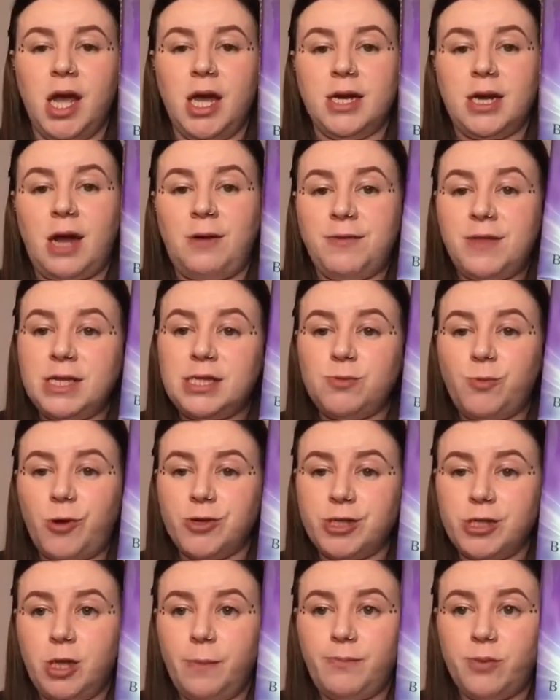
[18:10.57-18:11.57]
Now, this
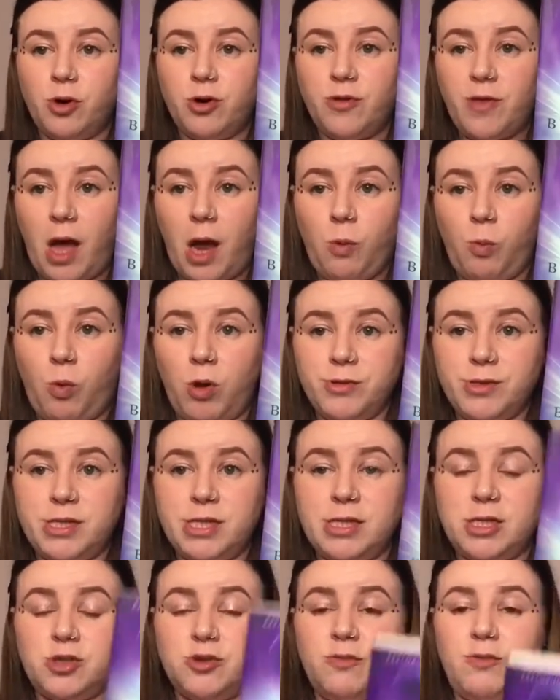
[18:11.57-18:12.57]
wasn't the book that I
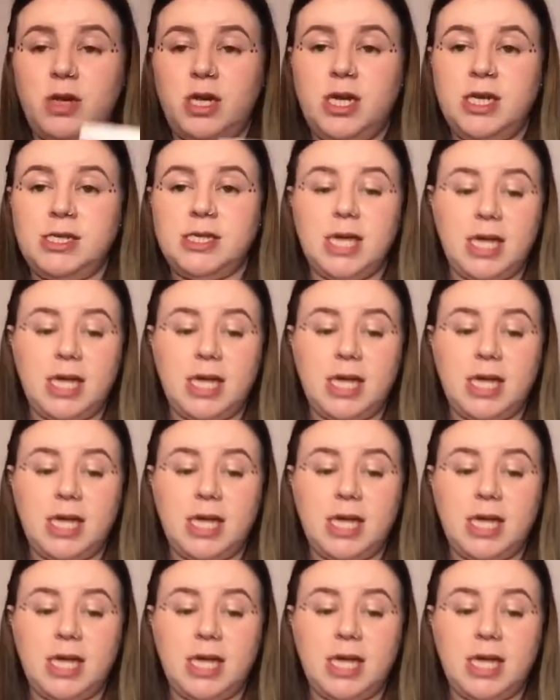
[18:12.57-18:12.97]
wanted to read.